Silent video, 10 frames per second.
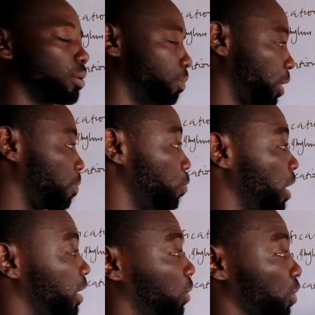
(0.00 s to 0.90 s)
But
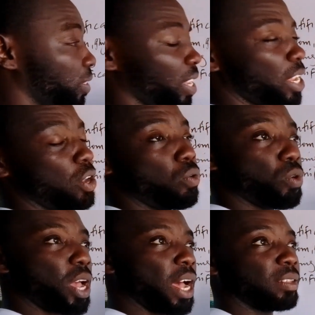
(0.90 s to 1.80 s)
let's just take a
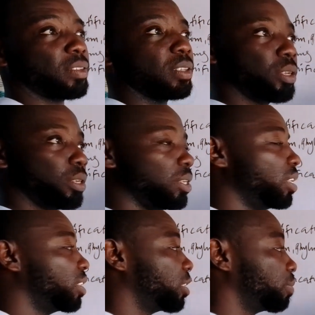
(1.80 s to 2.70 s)
look at
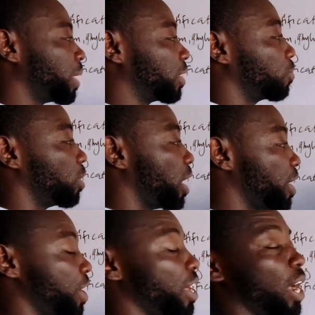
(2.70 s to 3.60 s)
this
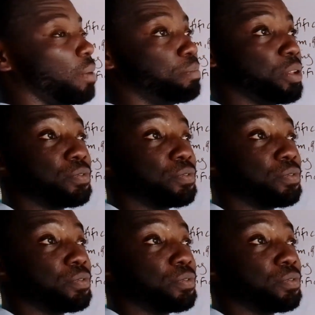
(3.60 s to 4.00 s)
particular A and B.